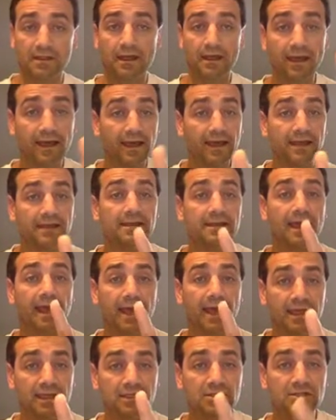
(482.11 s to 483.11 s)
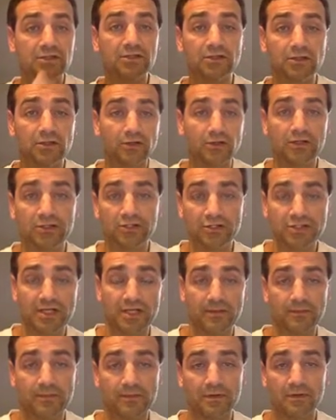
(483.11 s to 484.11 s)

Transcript: And angular in shape.